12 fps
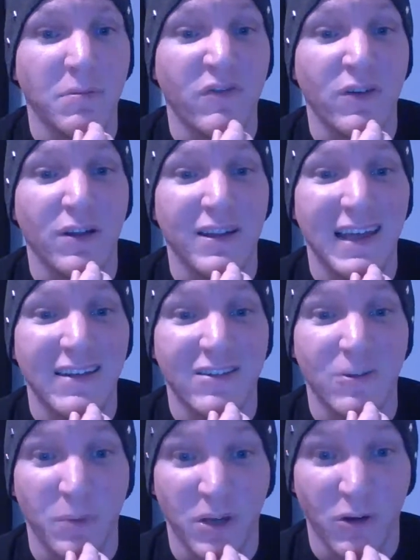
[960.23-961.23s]
to feel less
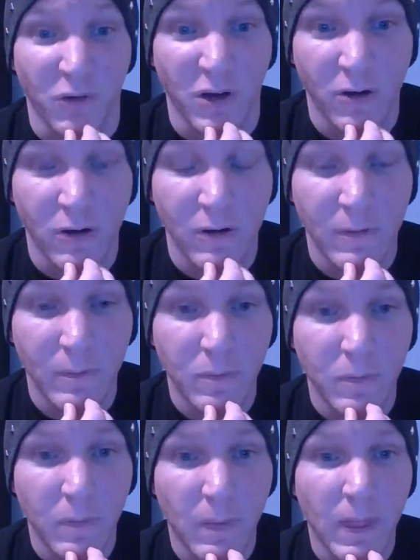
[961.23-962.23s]
superior,
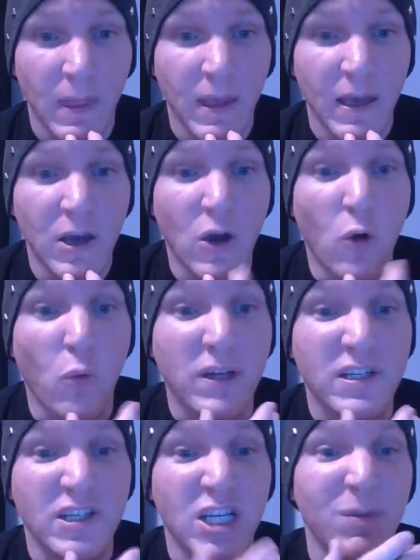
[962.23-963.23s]

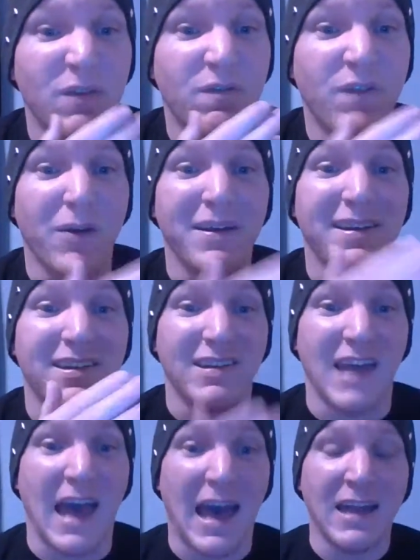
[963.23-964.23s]
which is going to be very
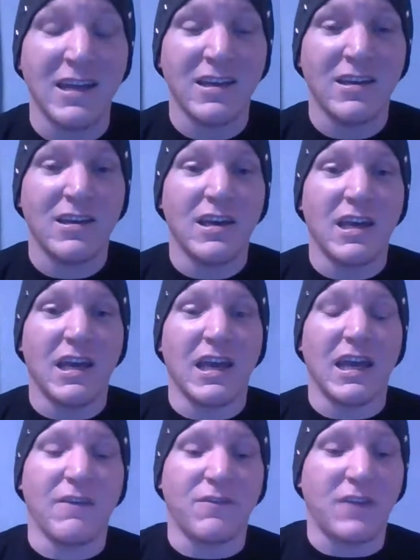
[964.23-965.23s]
sad
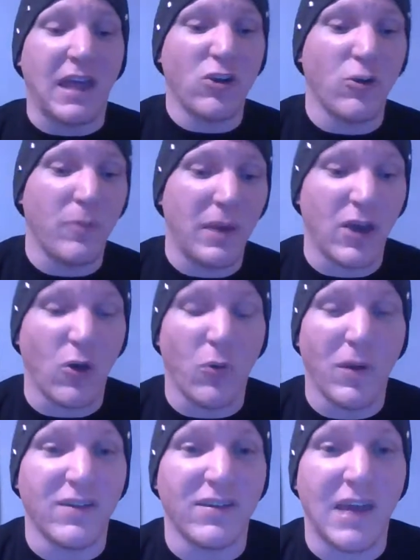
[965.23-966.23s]
if Kenny Omega
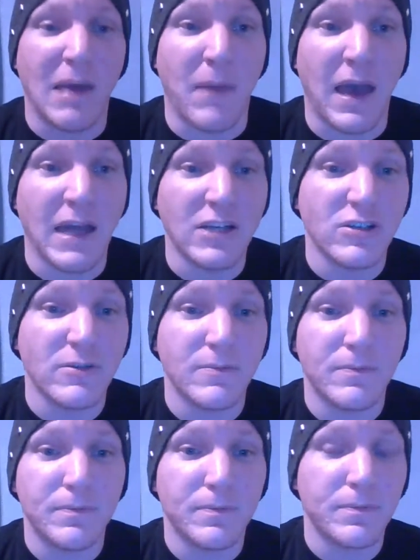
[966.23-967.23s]
wins that match
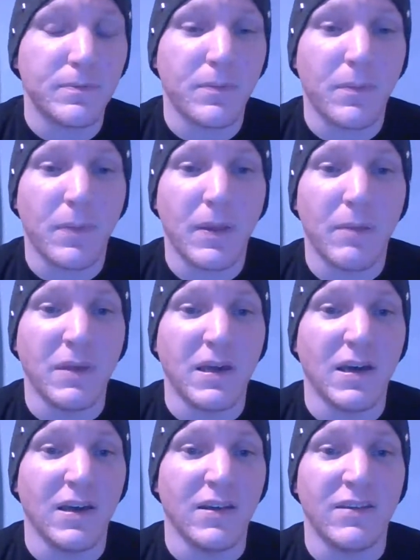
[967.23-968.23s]

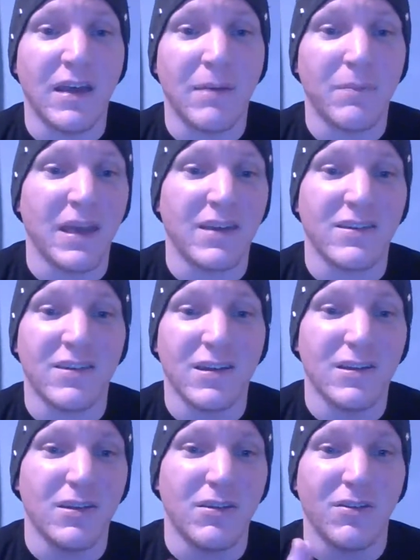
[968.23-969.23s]
because that makes
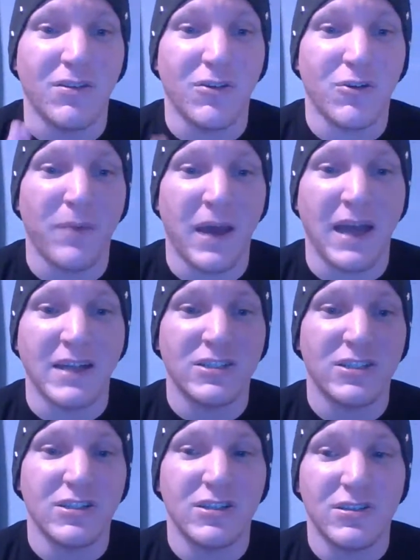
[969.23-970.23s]
their
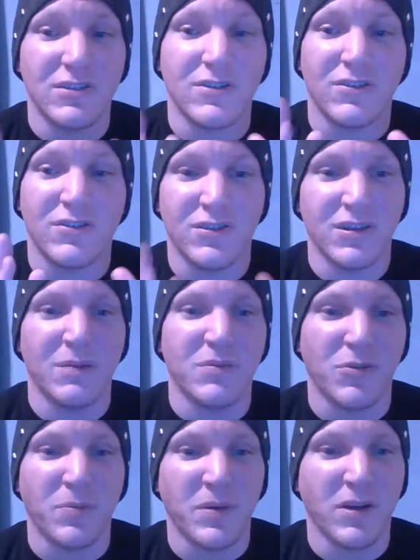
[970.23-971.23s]
match seem
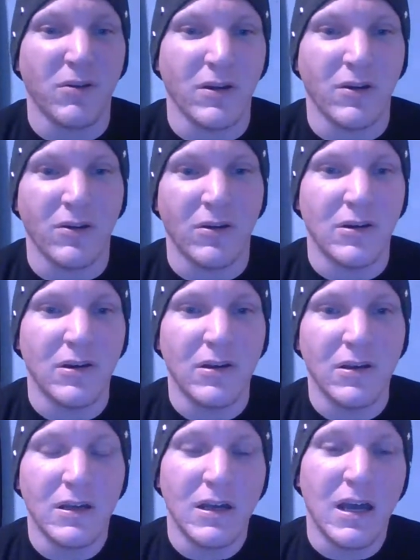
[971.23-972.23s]
superior.
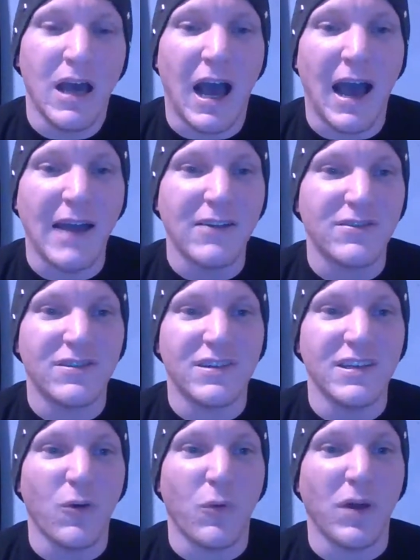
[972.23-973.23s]
I don't
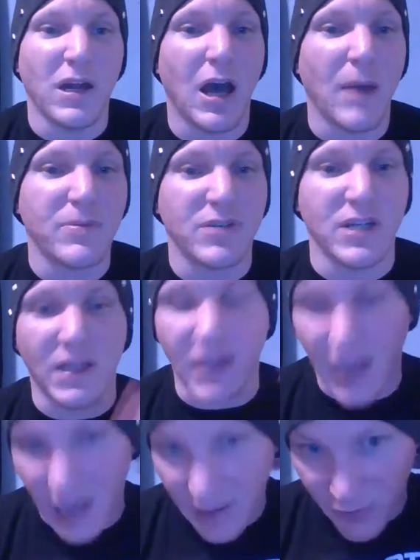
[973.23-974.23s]
see a winning option in
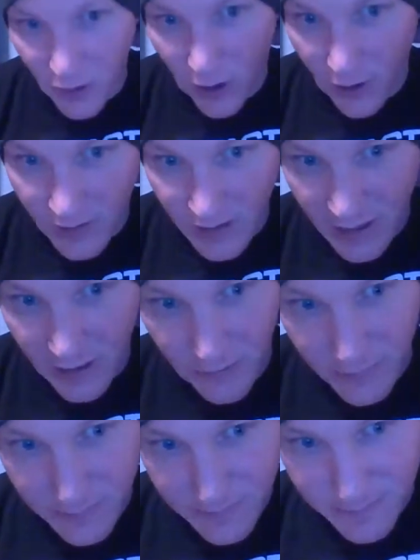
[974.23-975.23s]
that for Hard to Kill.